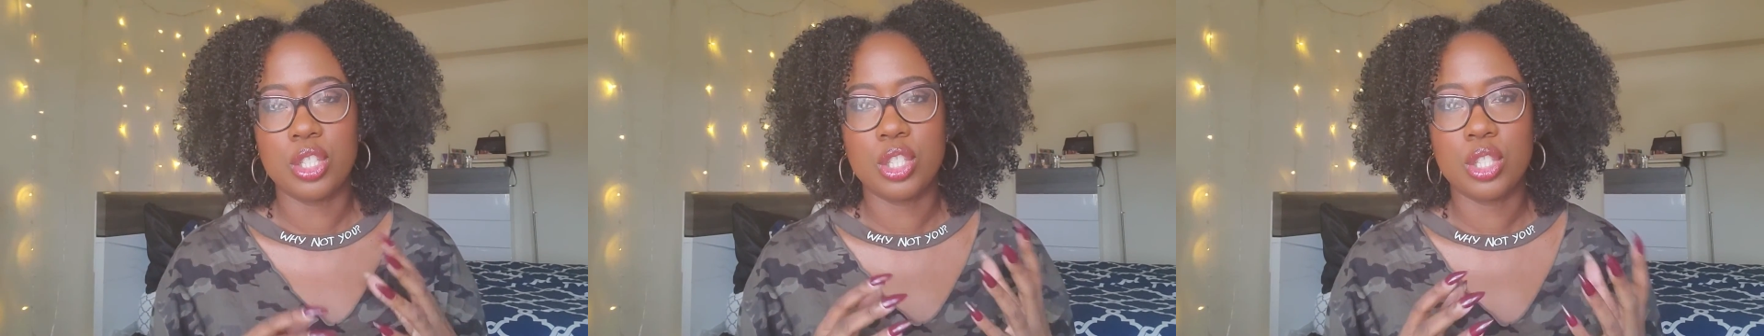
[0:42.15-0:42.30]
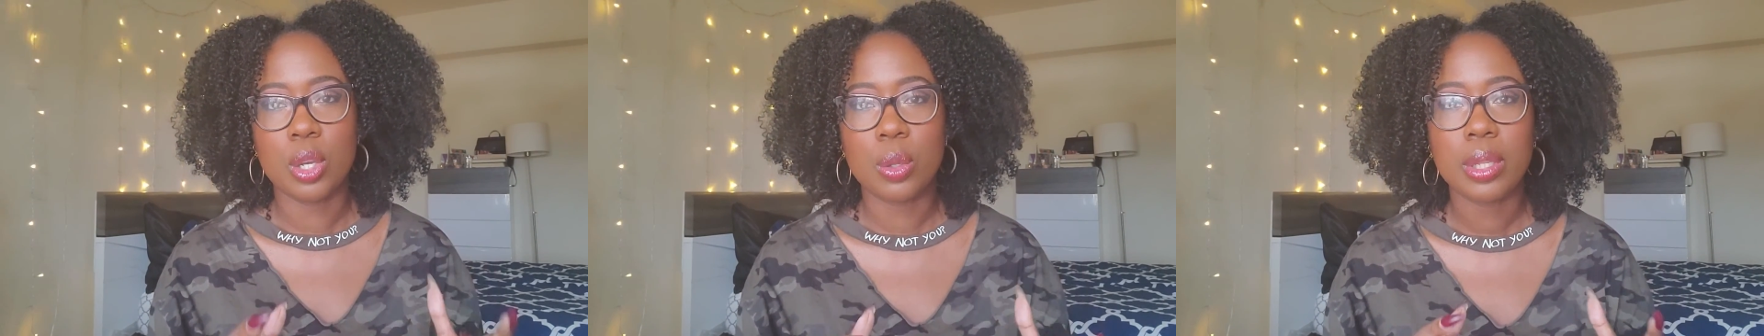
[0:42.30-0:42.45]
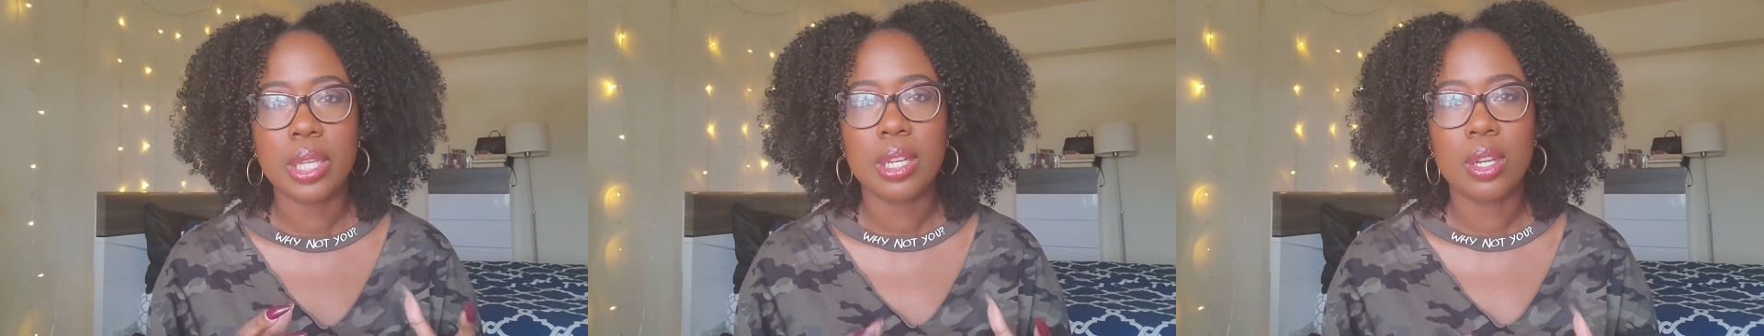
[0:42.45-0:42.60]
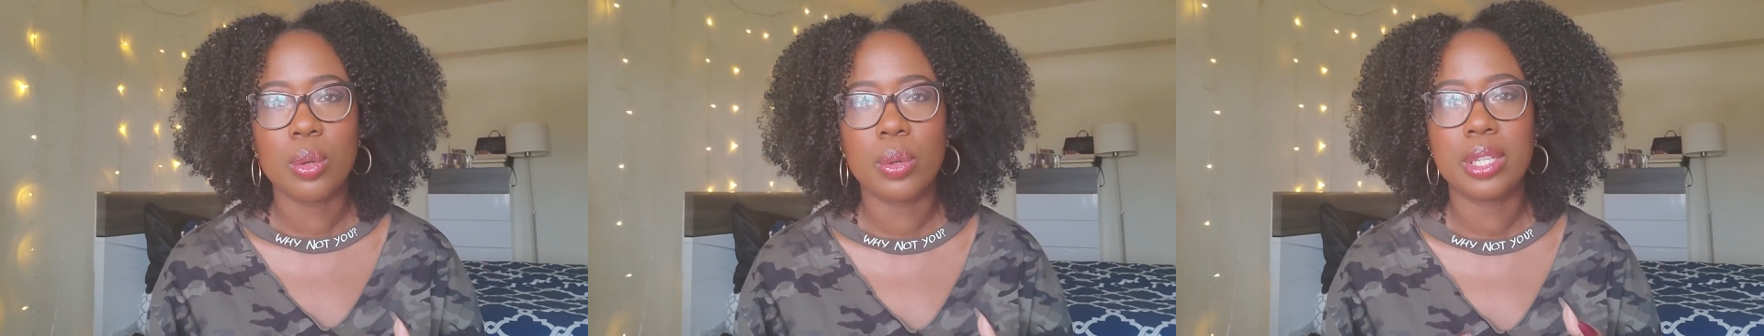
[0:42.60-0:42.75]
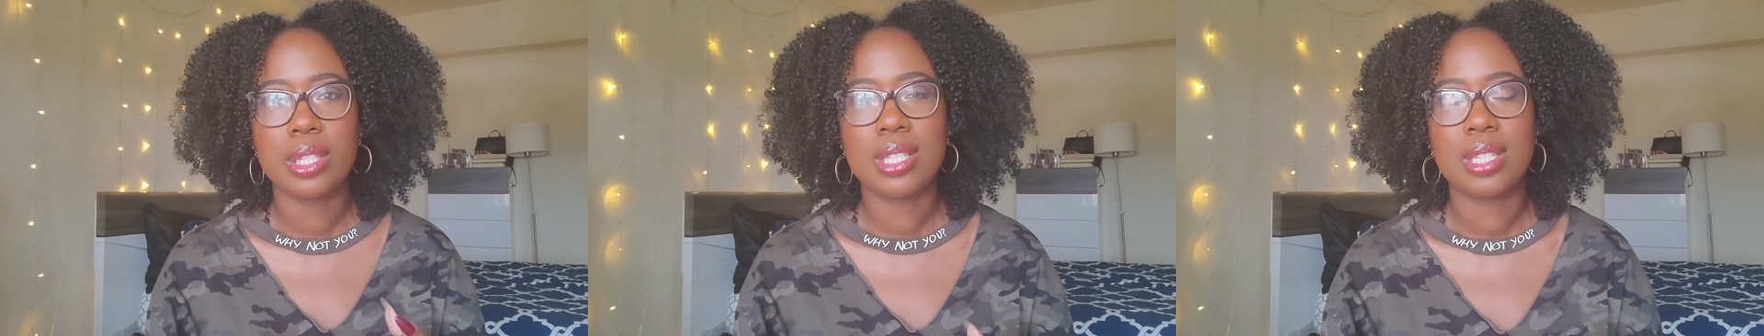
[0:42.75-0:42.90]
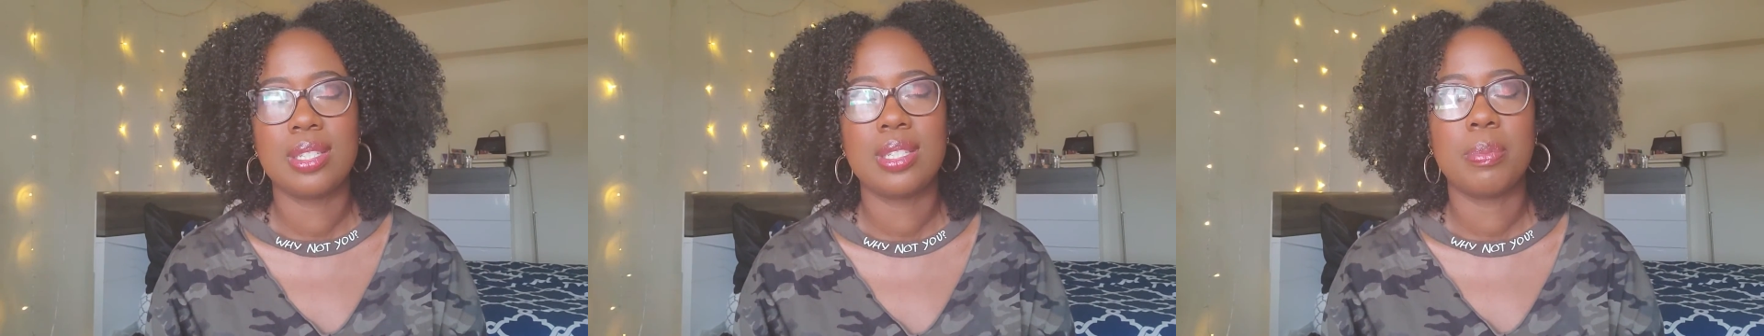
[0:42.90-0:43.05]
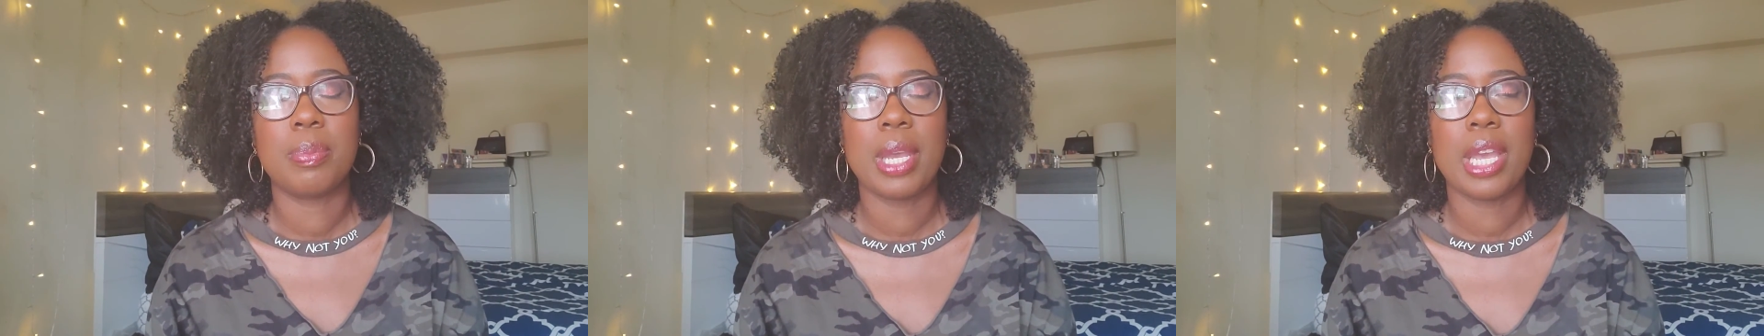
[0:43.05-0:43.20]
solely going to
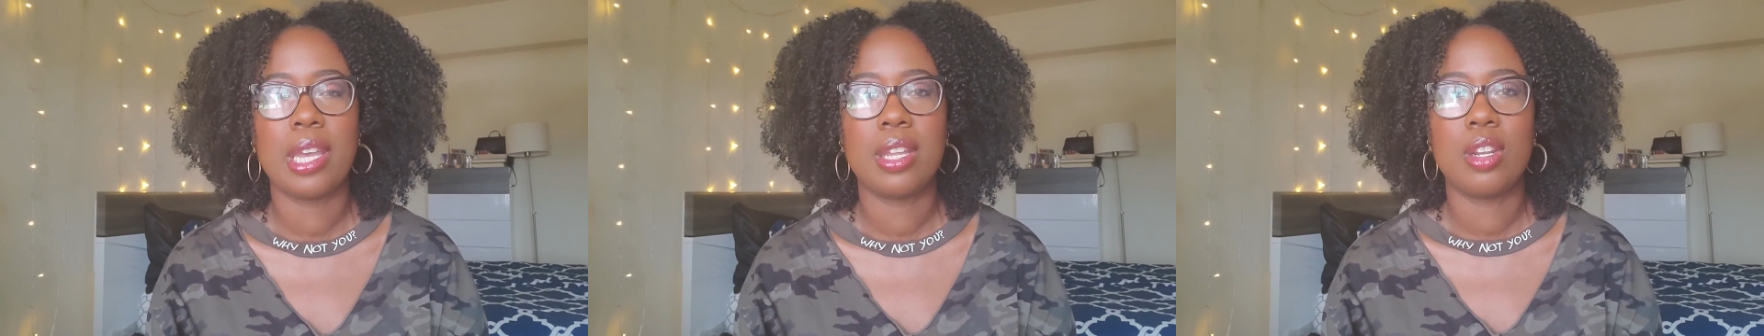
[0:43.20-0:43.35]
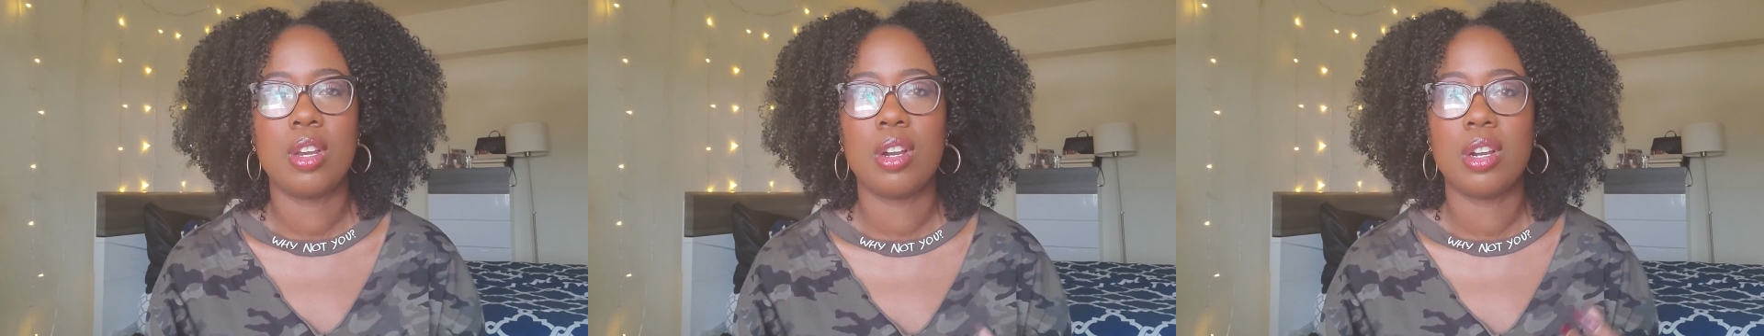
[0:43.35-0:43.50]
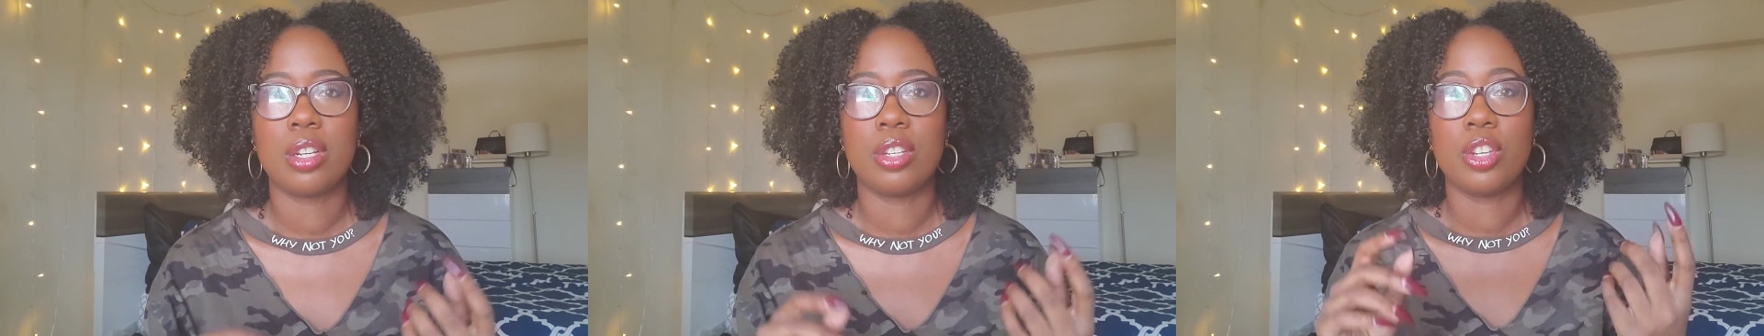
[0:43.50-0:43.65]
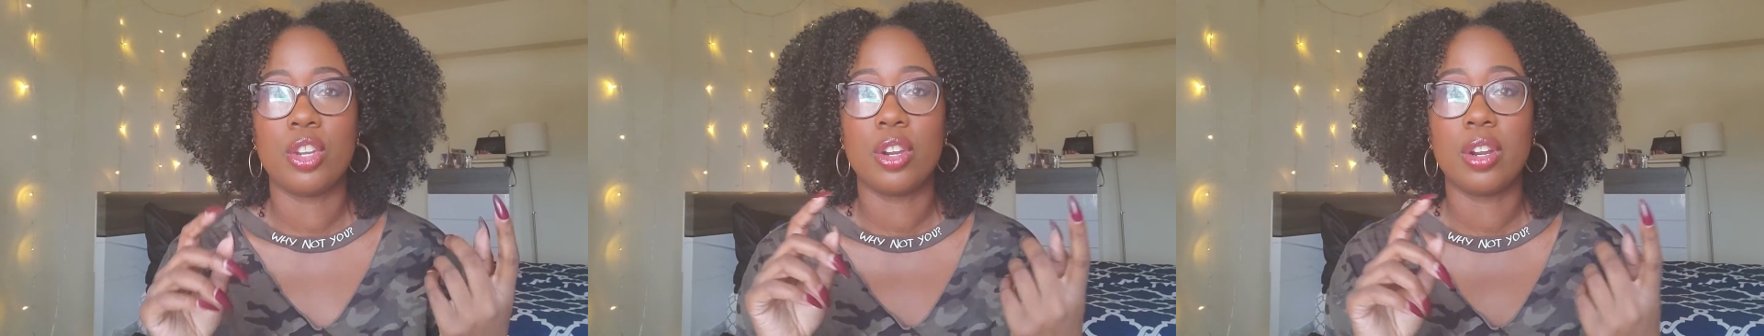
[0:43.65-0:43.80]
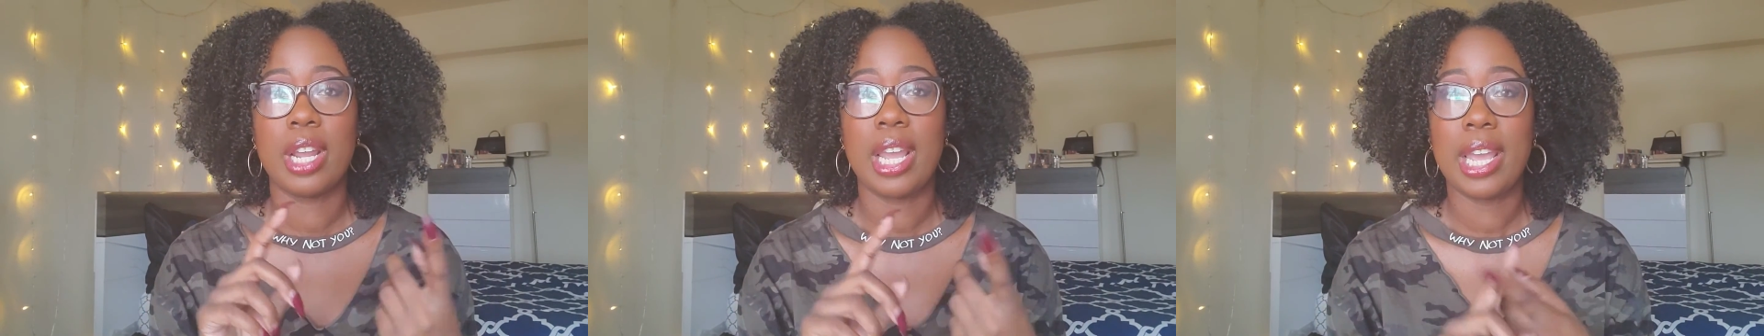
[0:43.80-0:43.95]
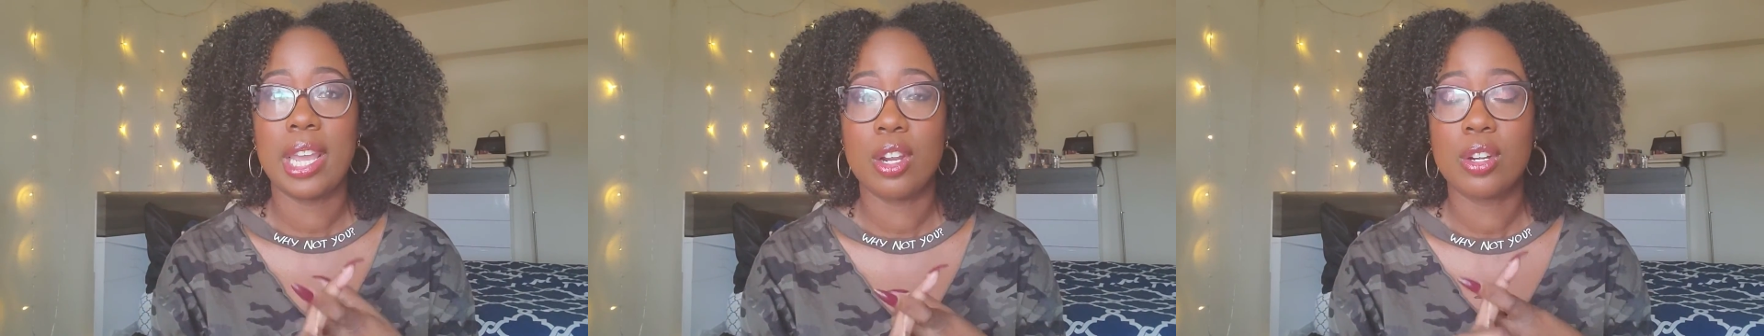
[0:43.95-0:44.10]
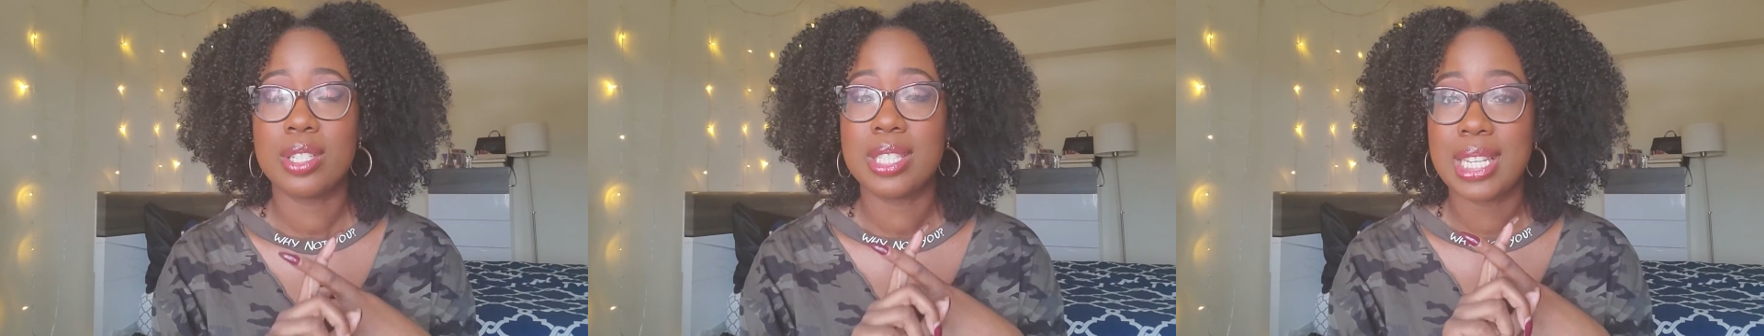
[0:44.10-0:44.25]
depend on your
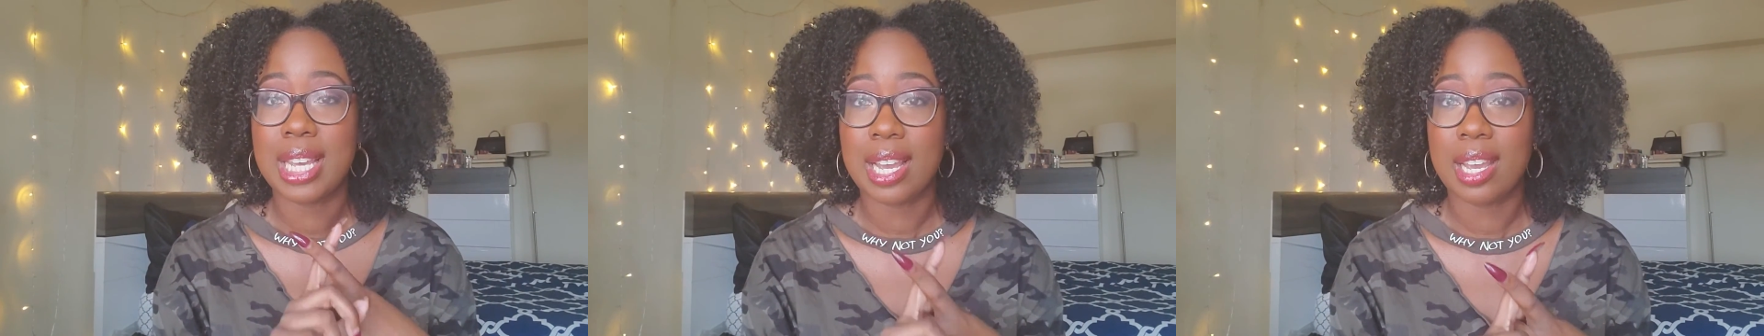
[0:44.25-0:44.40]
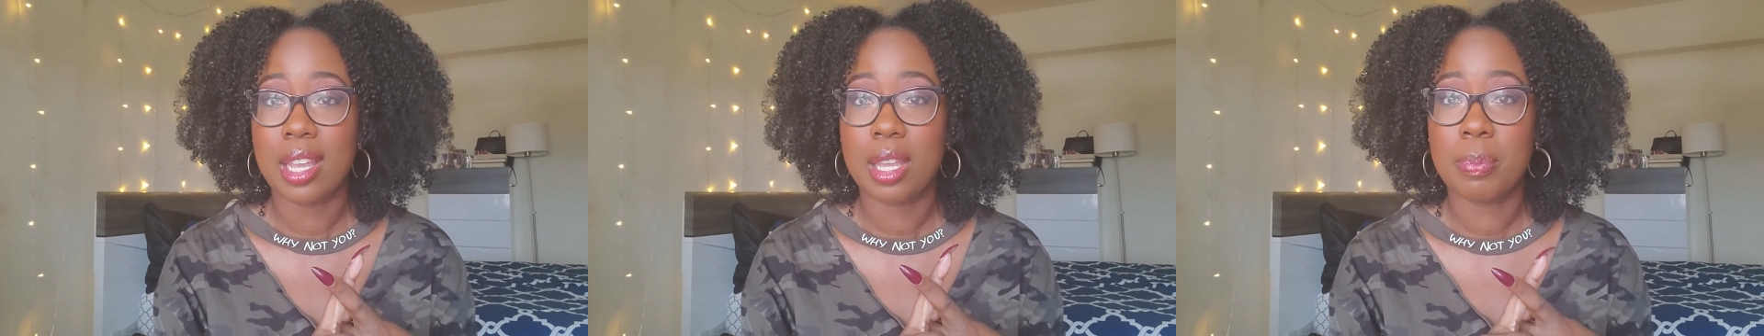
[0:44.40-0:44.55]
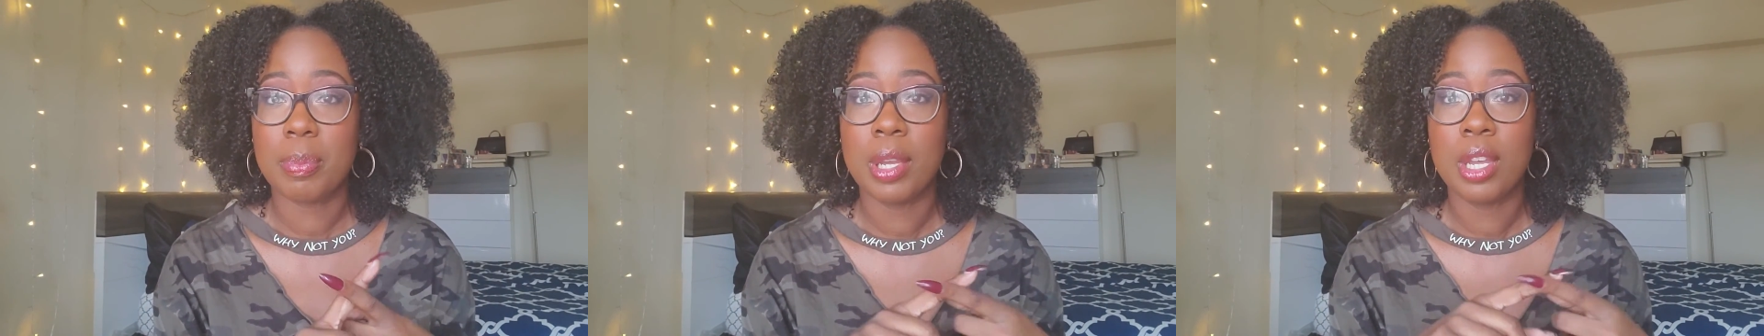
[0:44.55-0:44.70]
hair type,